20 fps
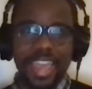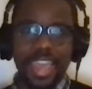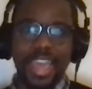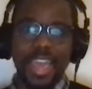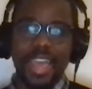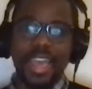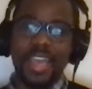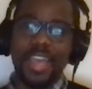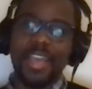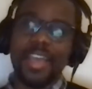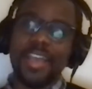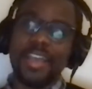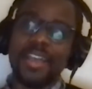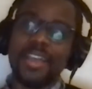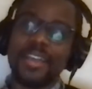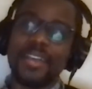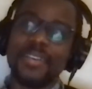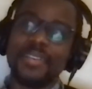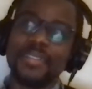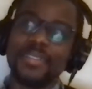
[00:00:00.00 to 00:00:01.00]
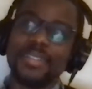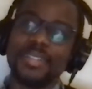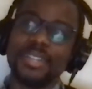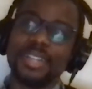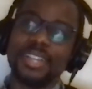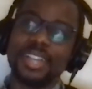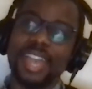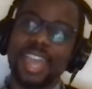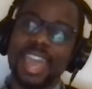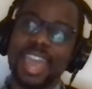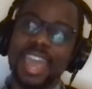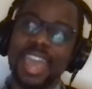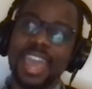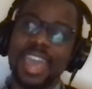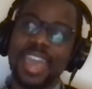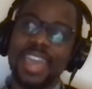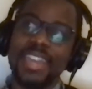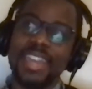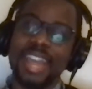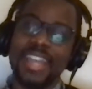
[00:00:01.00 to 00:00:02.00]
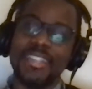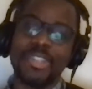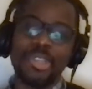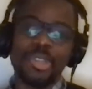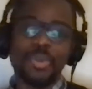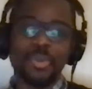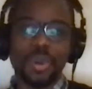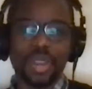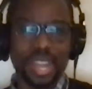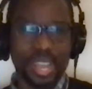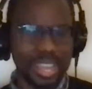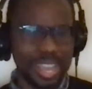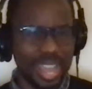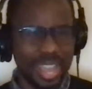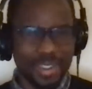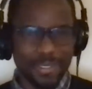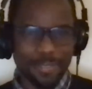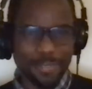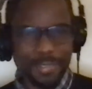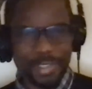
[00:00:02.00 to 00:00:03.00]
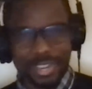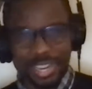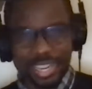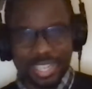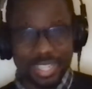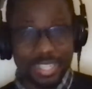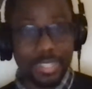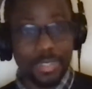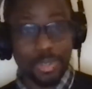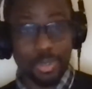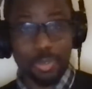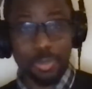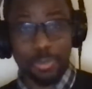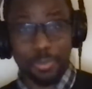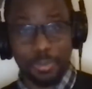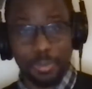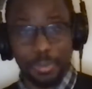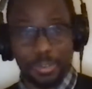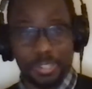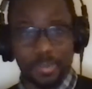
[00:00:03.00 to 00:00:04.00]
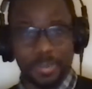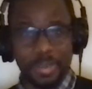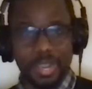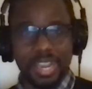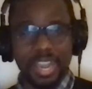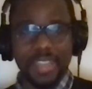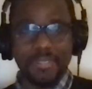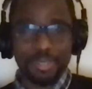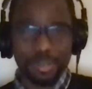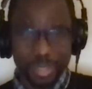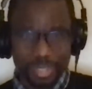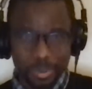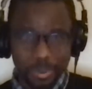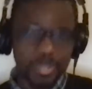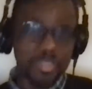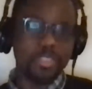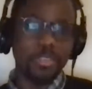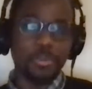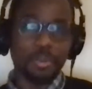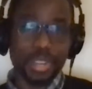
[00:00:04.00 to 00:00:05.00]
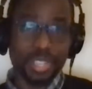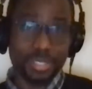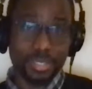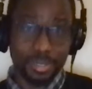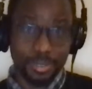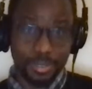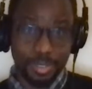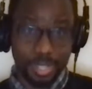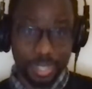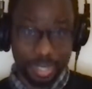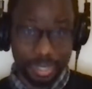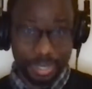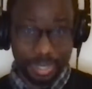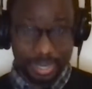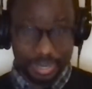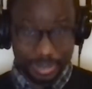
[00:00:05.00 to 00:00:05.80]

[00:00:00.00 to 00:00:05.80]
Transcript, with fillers: Uh, and I knew what I kind of felt I needed to do for the rest of my life. So I spent the rest of the